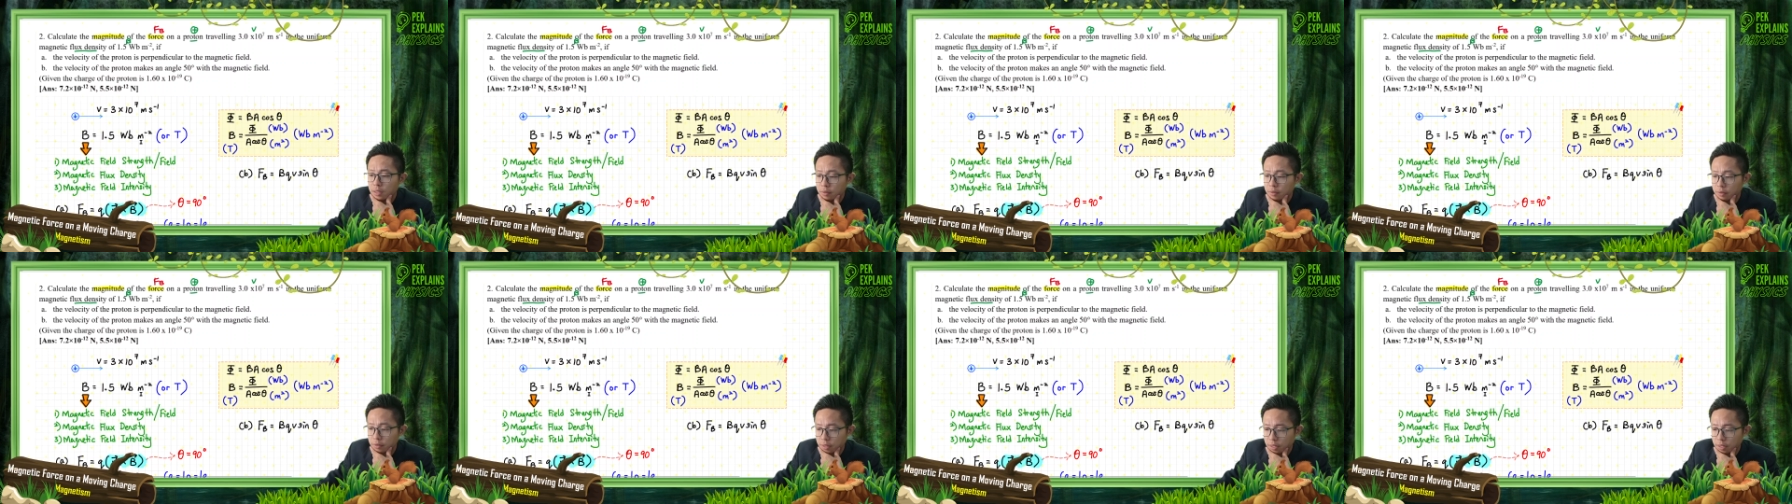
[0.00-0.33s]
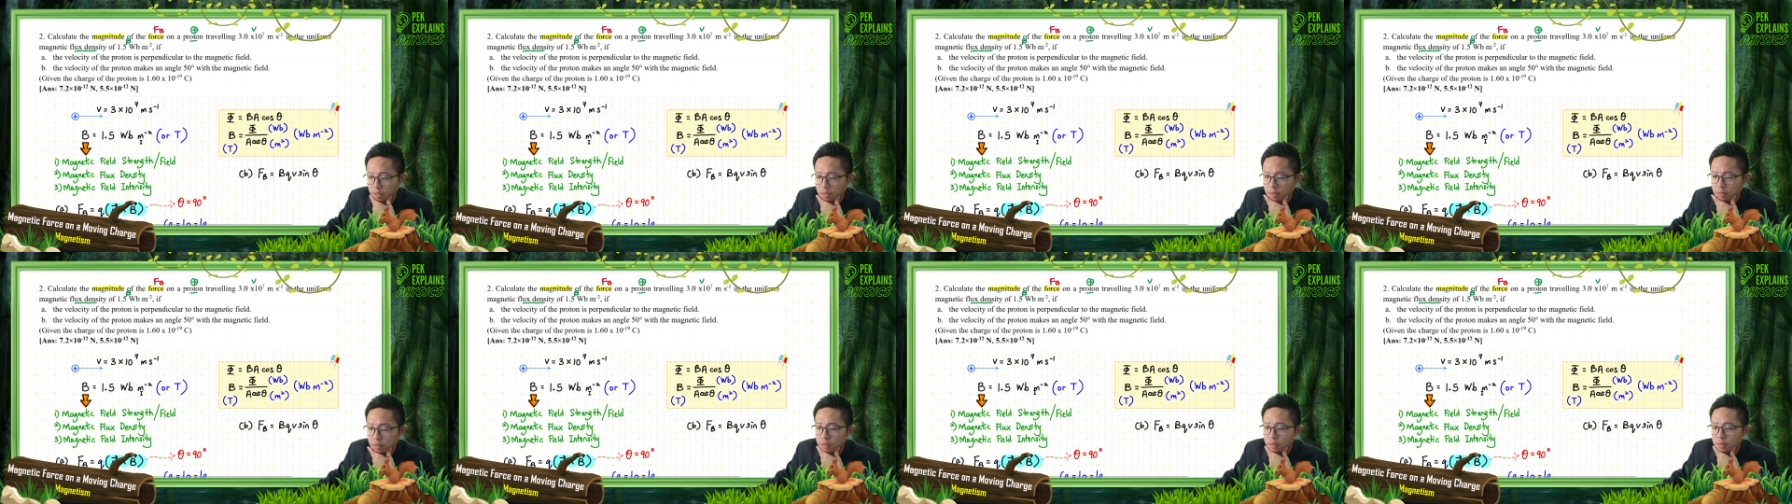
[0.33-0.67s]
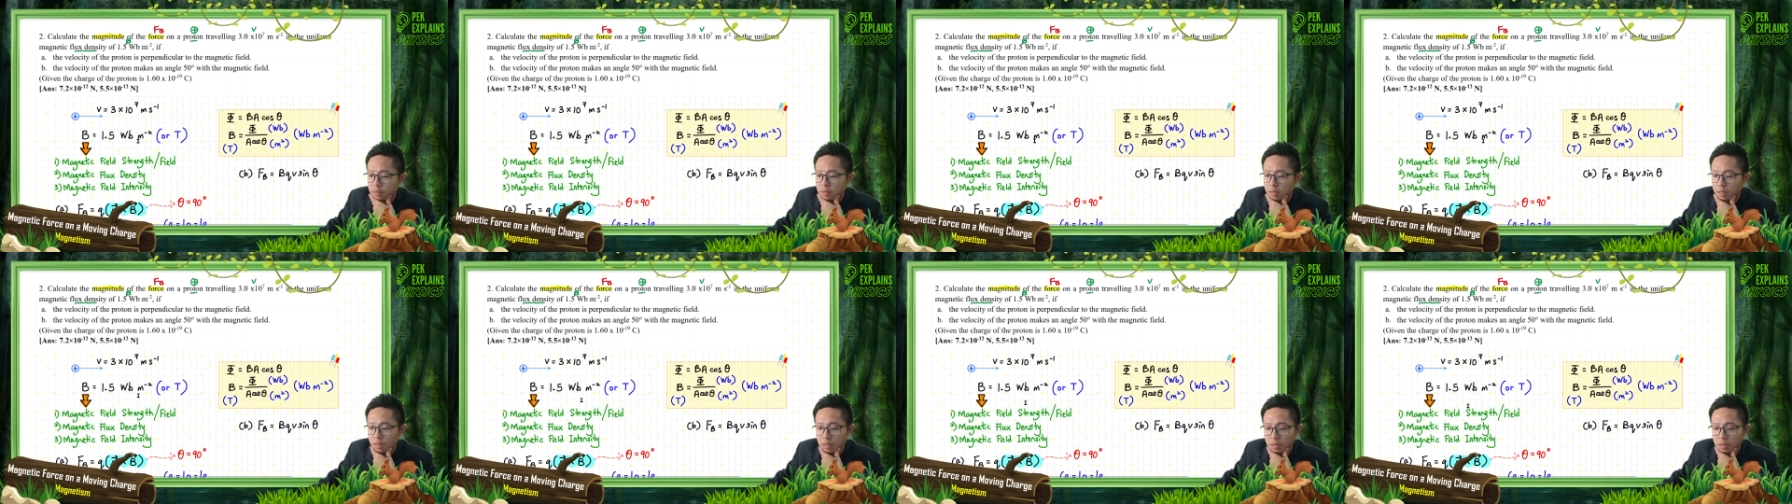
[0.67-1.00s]
Okay,
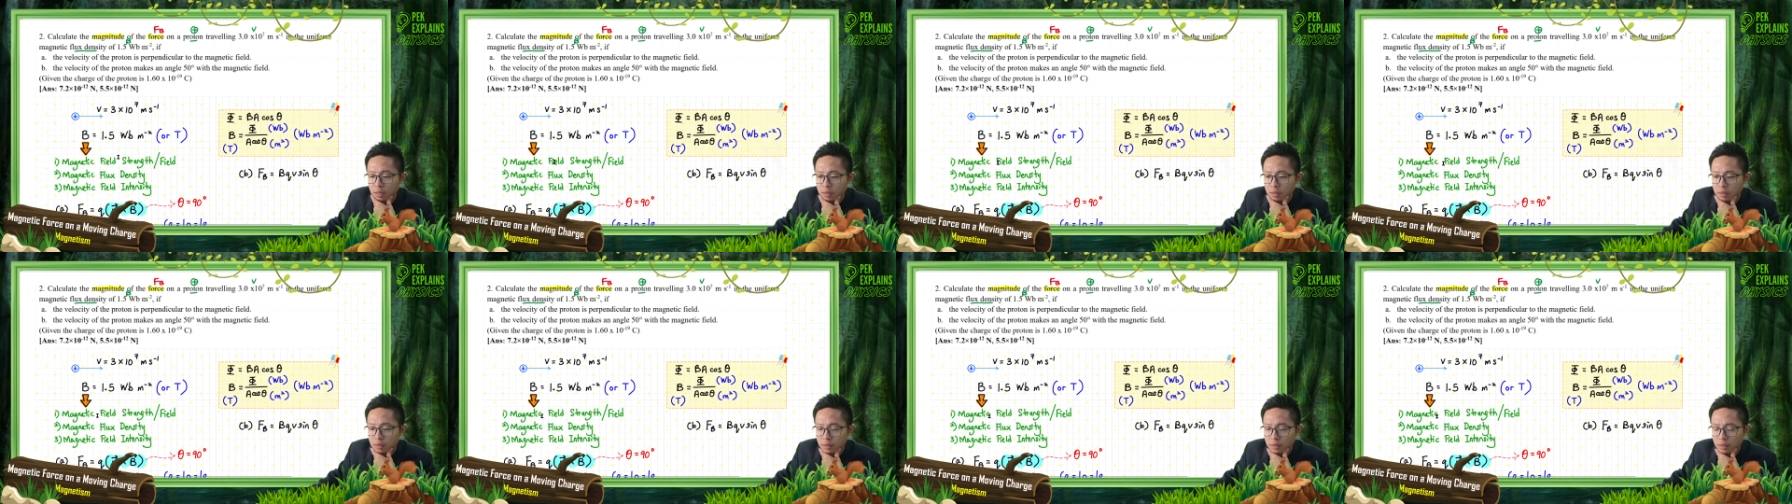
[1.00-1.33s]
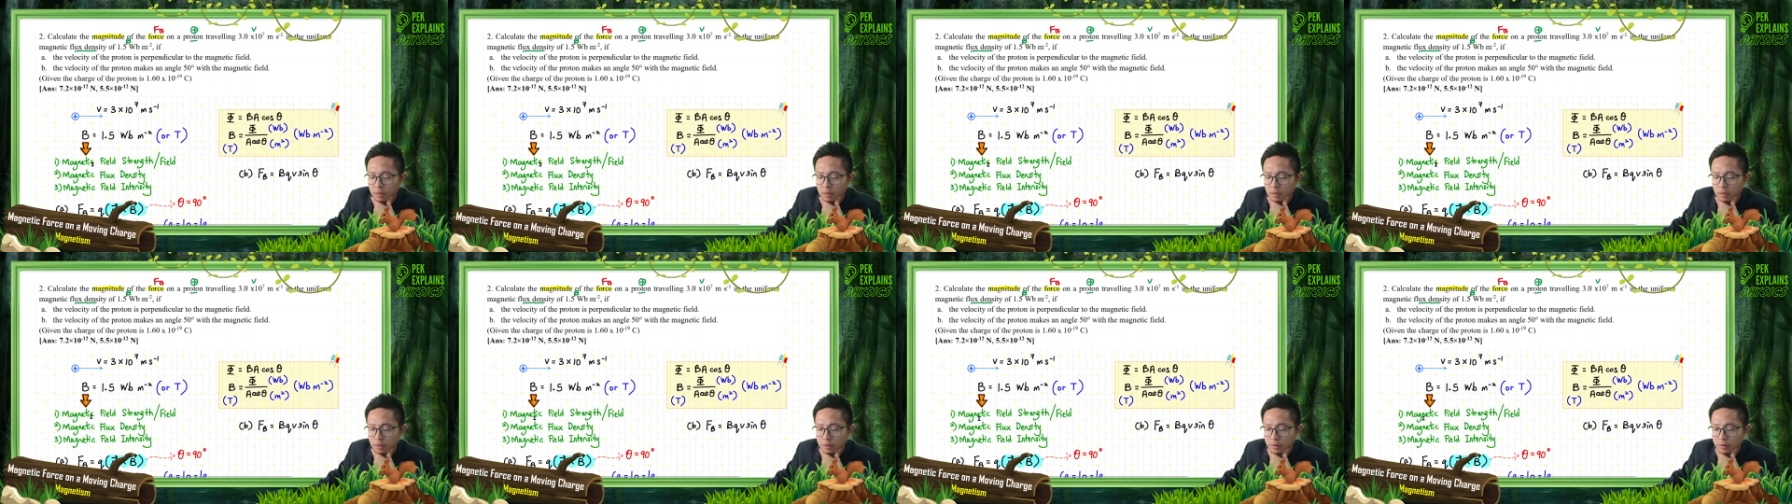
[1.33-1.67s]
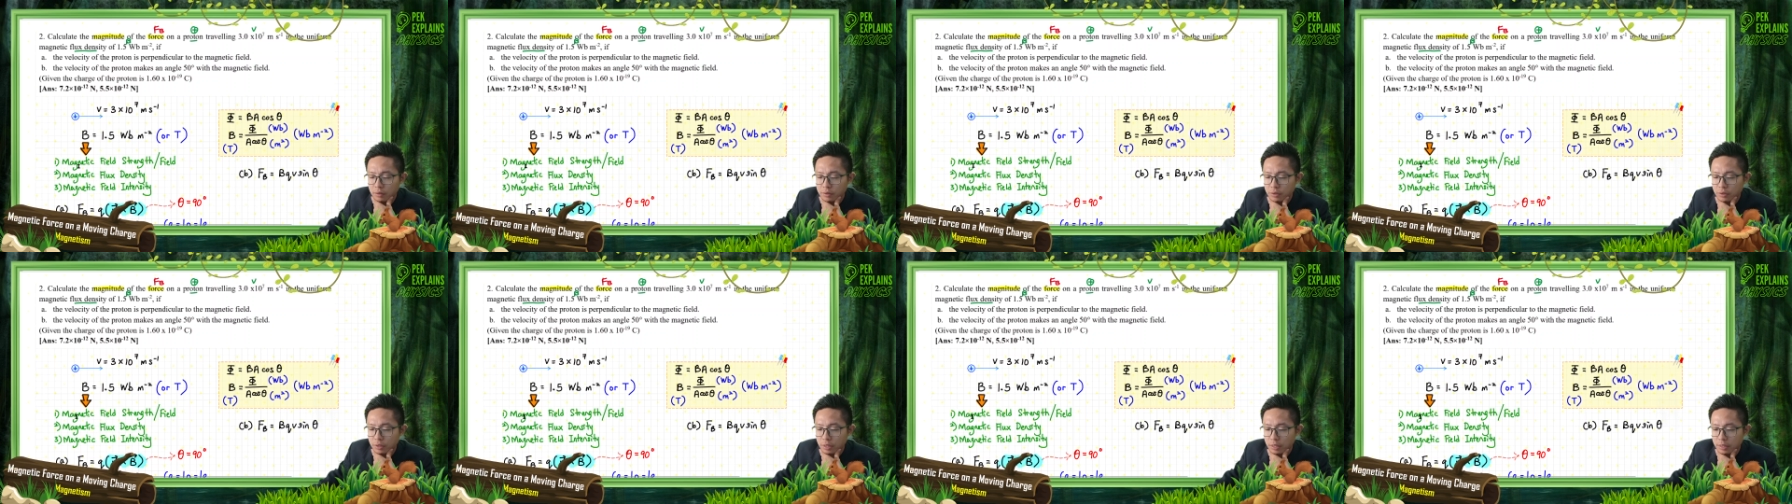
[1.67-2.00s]

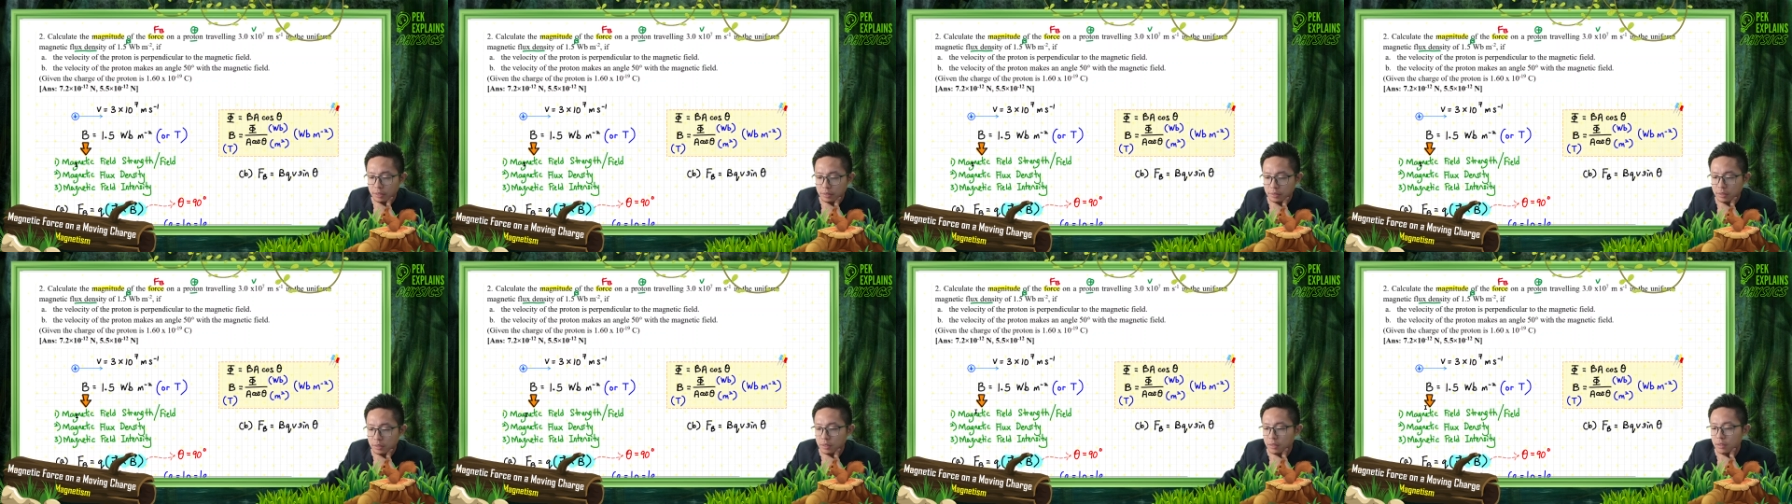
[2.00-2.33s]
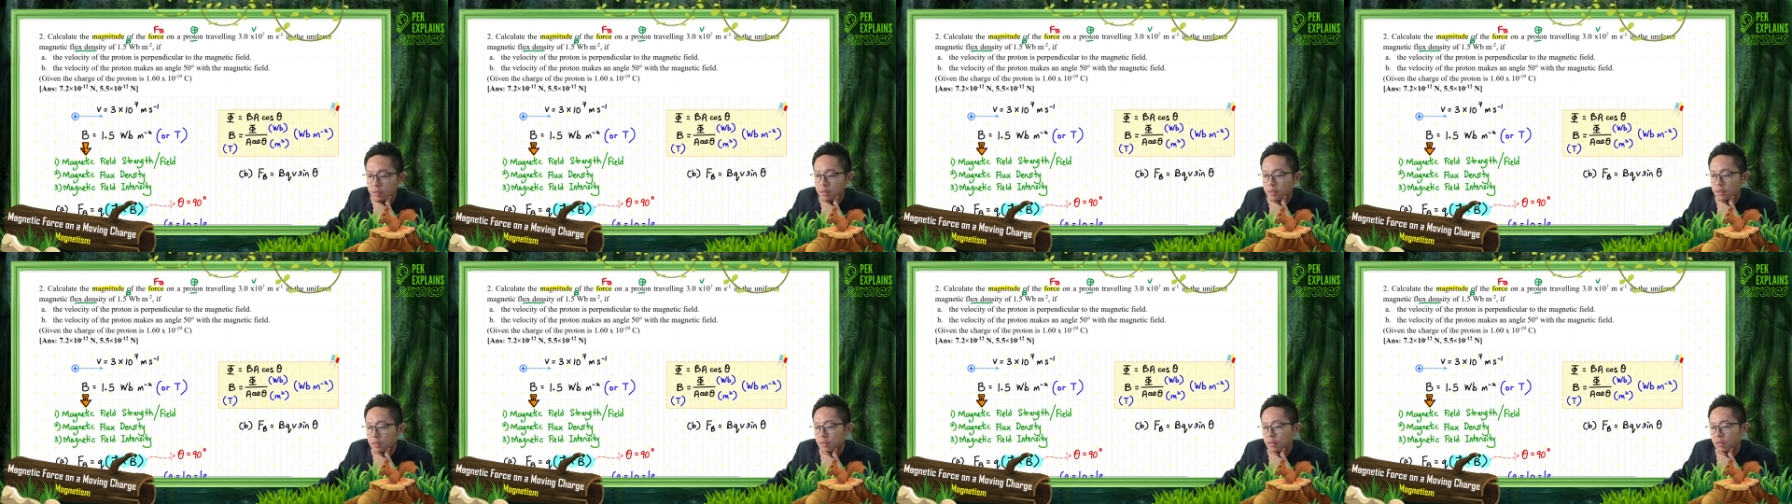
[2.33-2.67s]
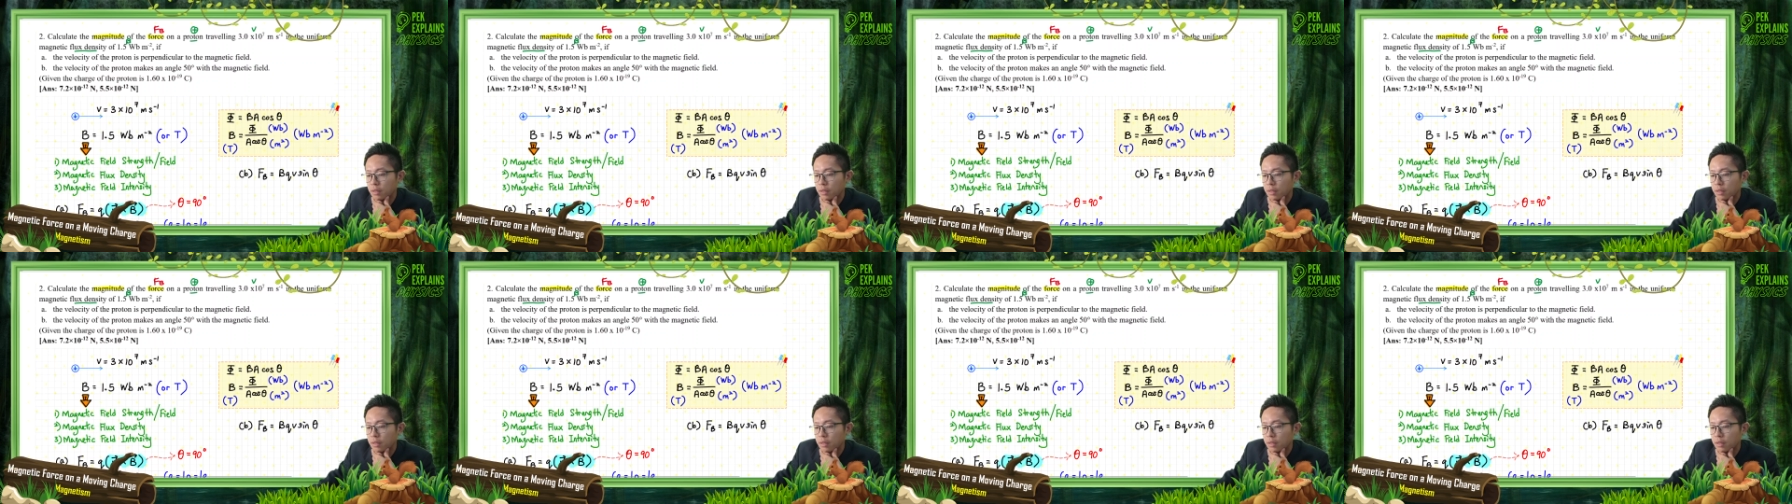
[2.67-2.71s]
as you can see,